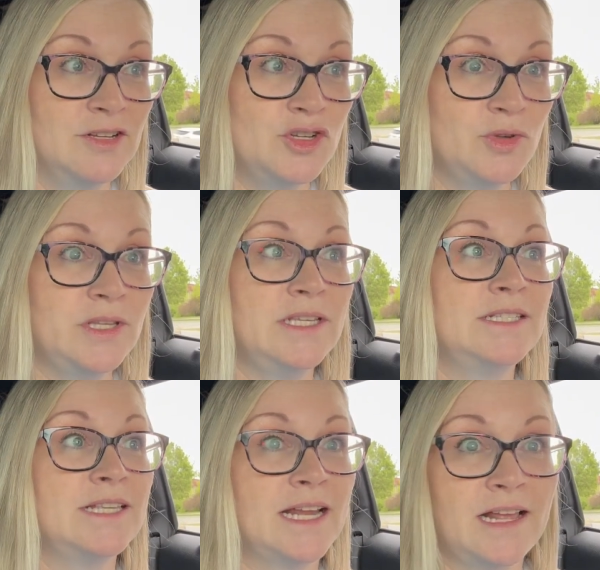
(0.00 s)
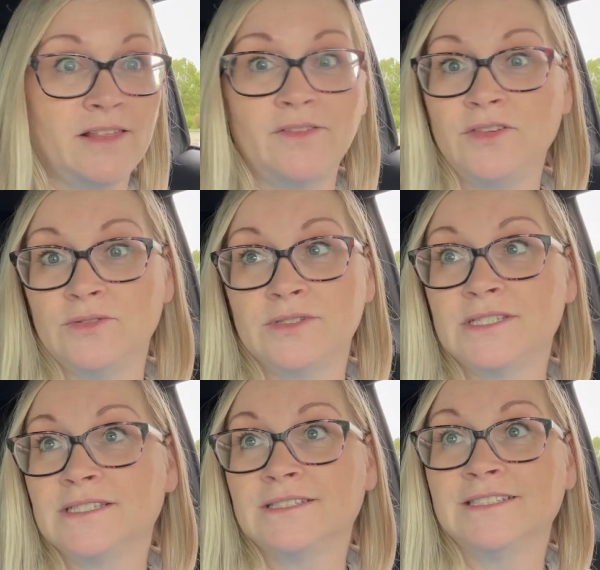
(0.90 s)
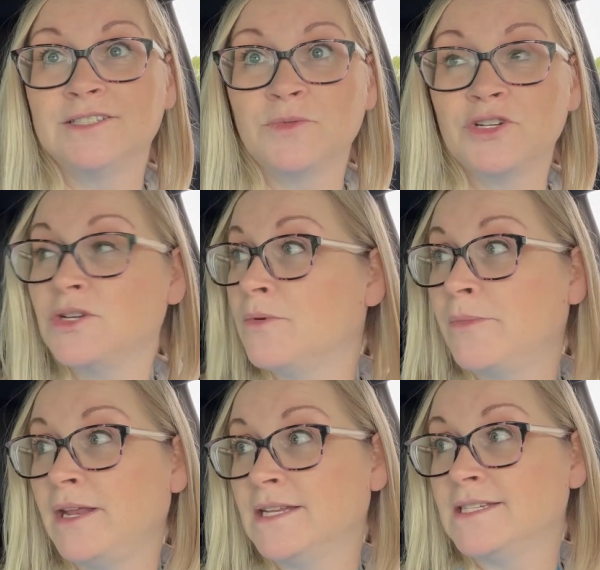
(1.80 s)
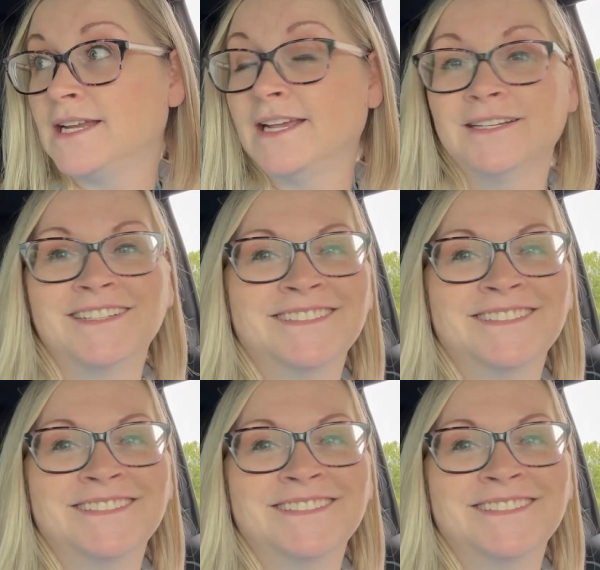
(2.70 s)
Julie's and I love yous is what she repeated tonight.